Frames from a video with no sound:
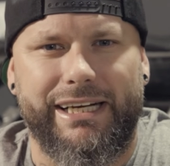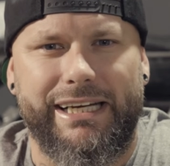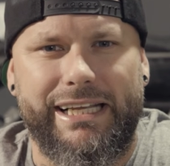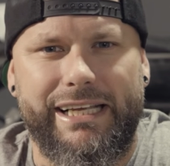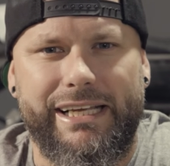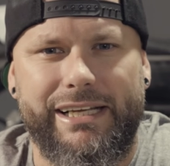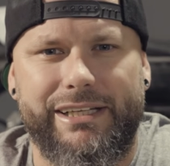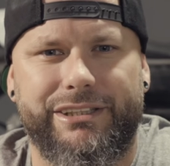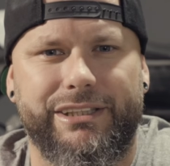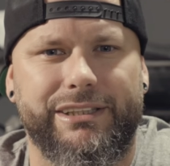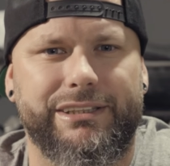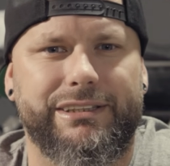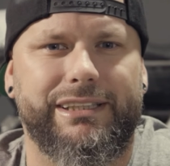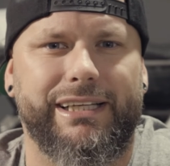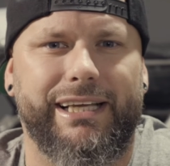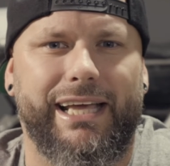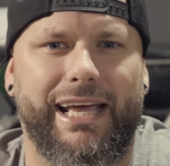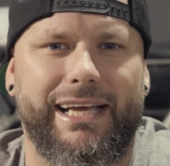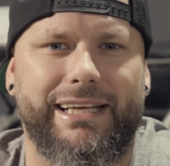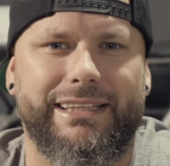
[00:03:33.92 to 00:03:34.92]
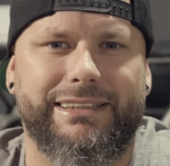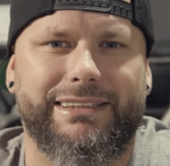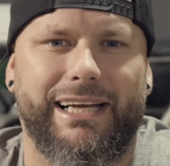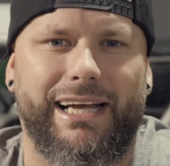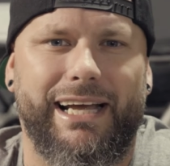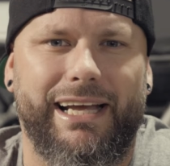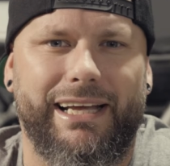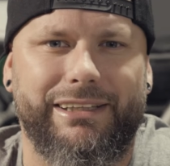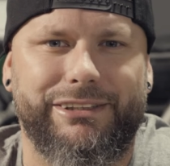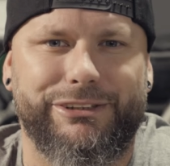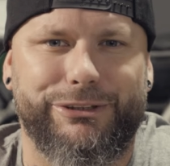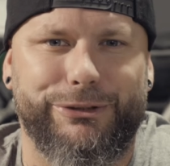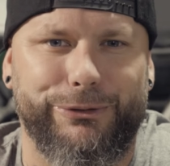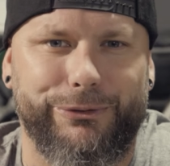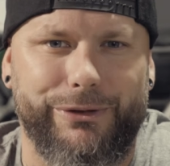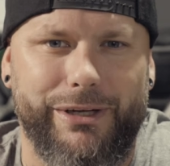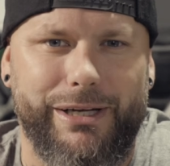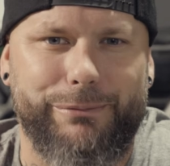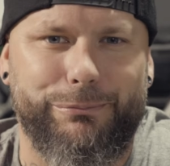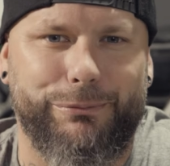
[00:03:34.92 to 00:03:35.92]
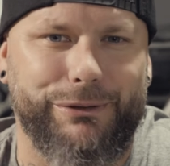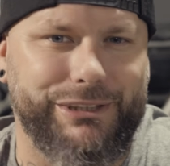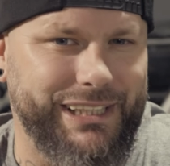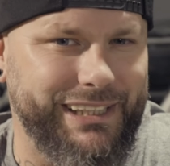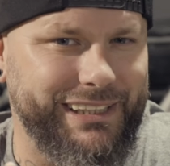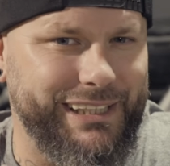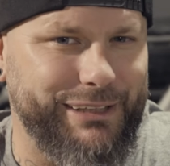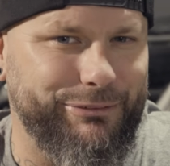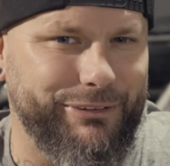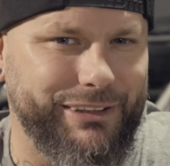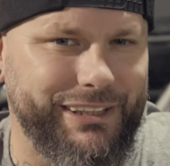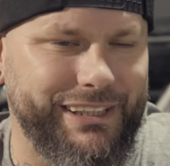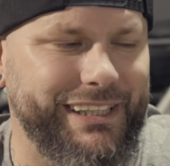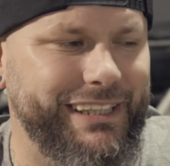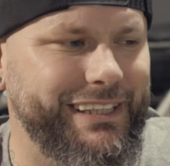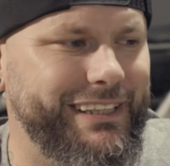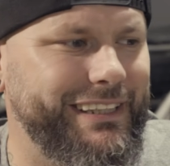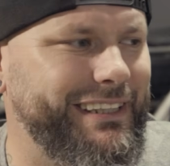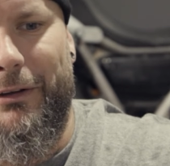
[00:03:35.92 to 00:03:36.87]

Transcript: need, just in case I had screwed up, which I definitely did.